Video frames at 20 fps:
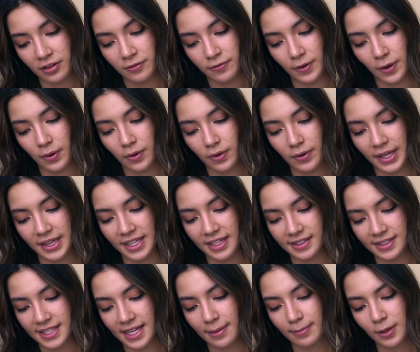photo at
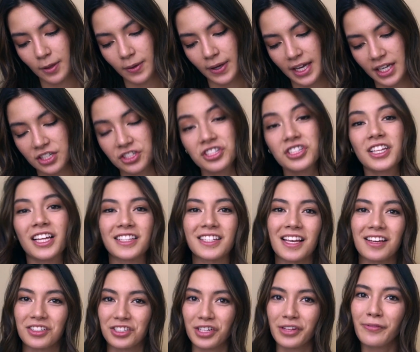that same location that's
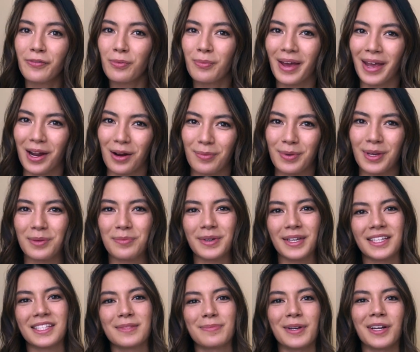actually from my Airbnb
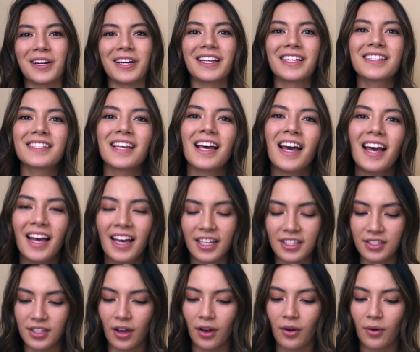experience.
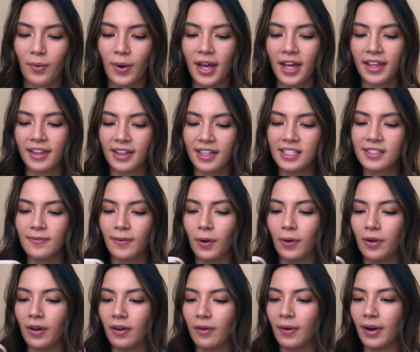So this
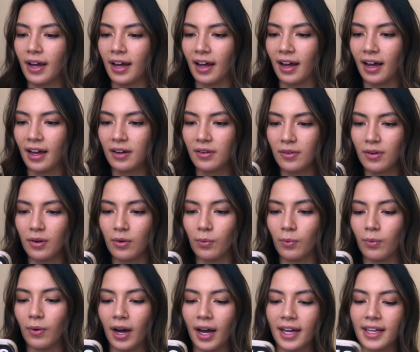photo, I don't know
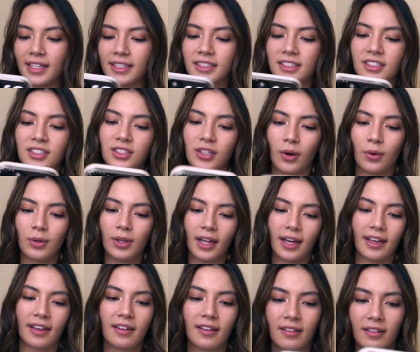why it's so
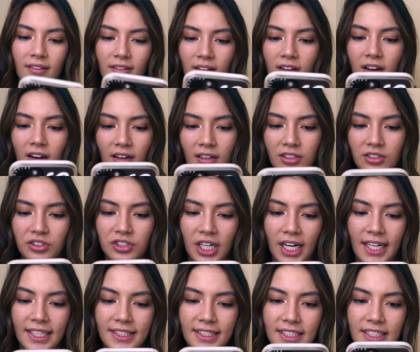like
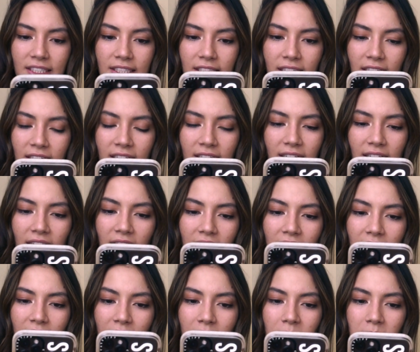contrasty.
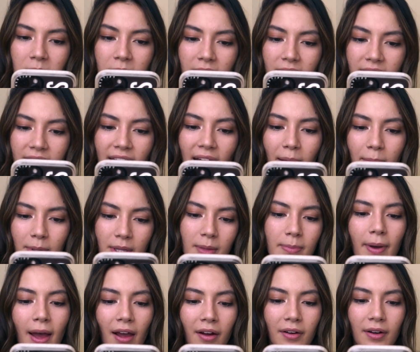Yeah, but the
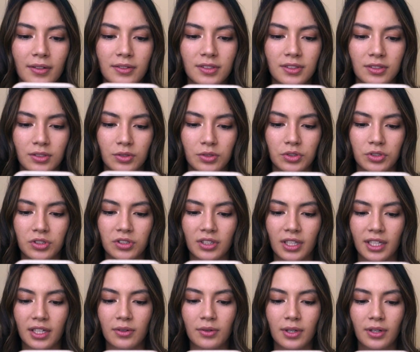background's neutral.
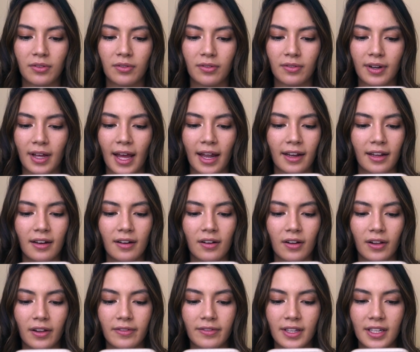Like you can edit
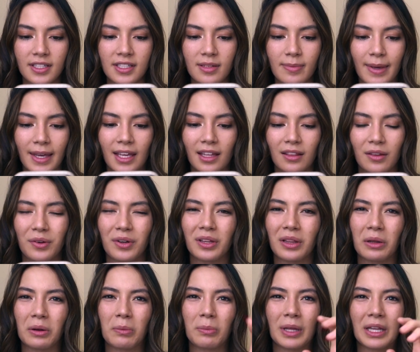all of this to make it look a
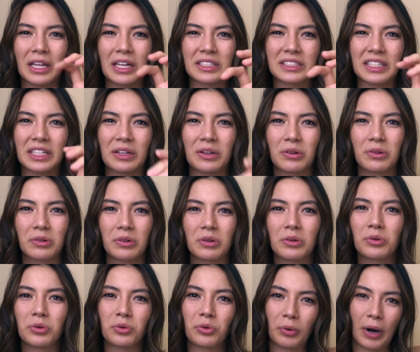little bit less like
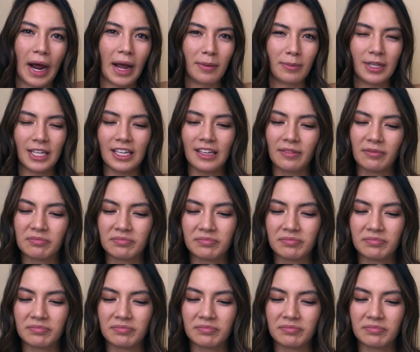grimy